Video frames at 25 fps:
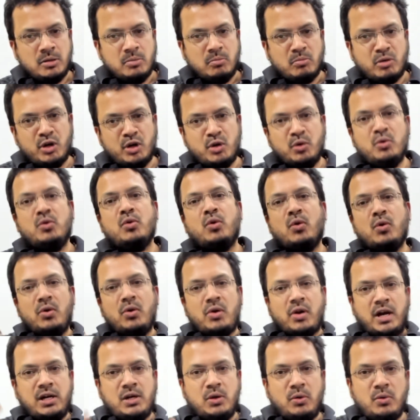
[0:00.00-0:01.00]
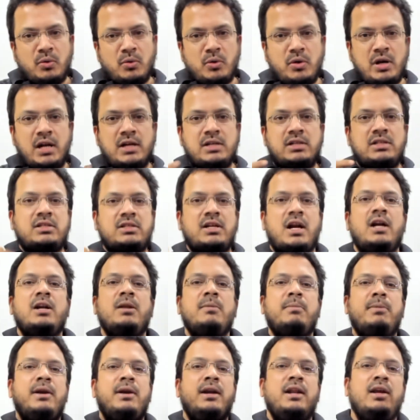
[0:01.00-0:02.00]
But you don't try to do it and start
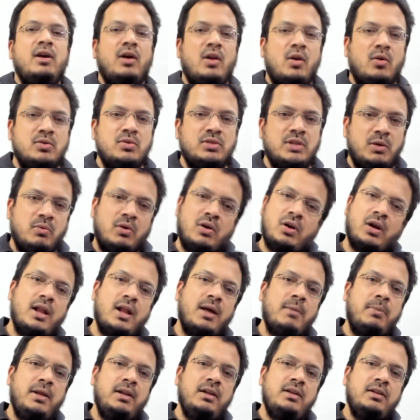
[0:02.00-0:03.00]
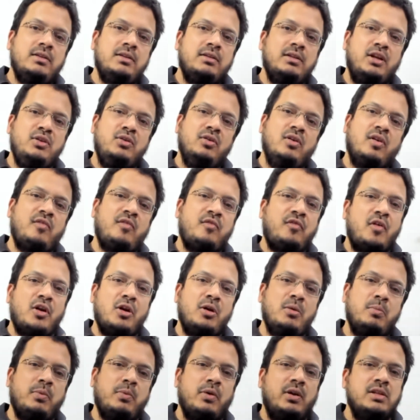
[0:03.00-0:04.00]
depending on outside. What will happen? Then your
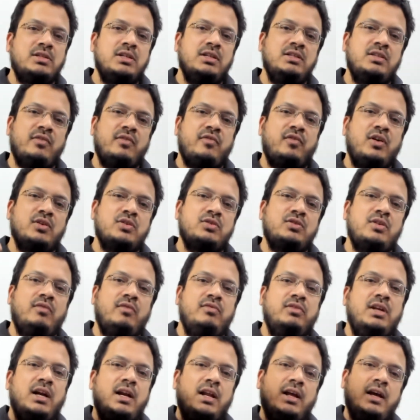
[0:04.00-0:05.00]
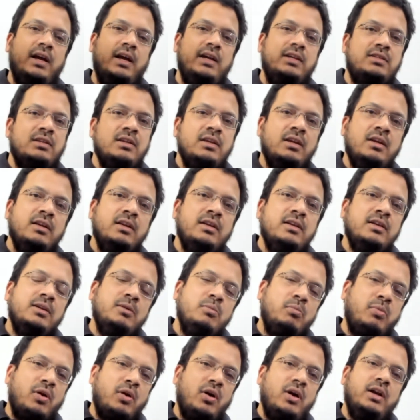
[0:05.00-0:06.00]
foreign policy is a function of that guy's
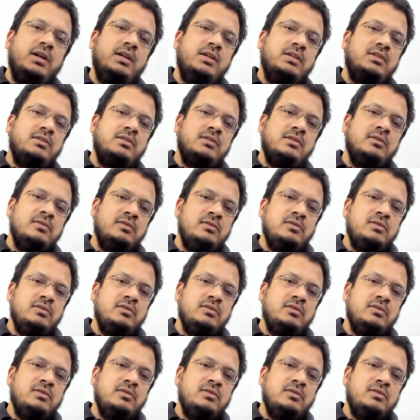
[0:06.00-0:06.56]
priorities.